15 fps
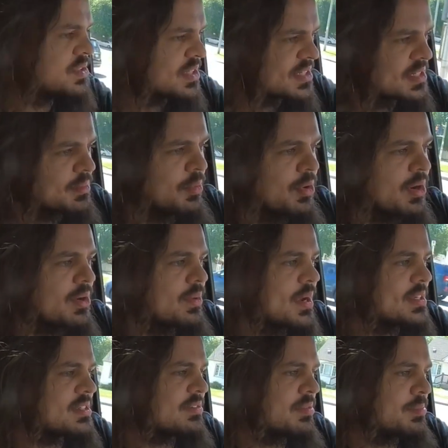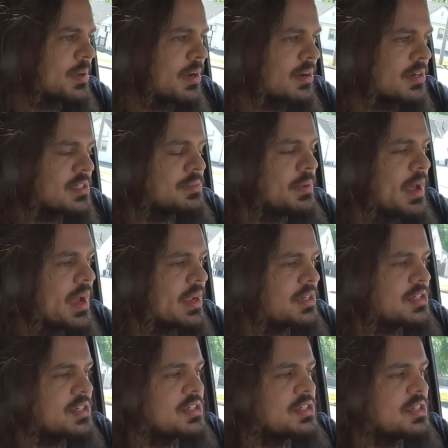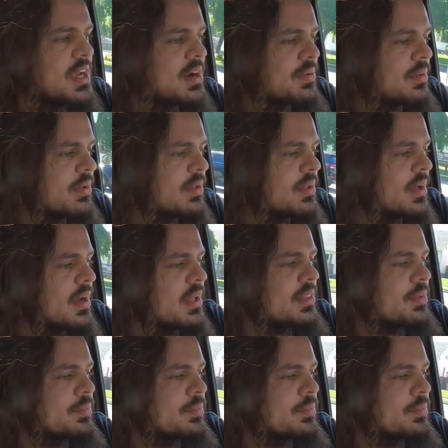just a more aggressive appearance package in general on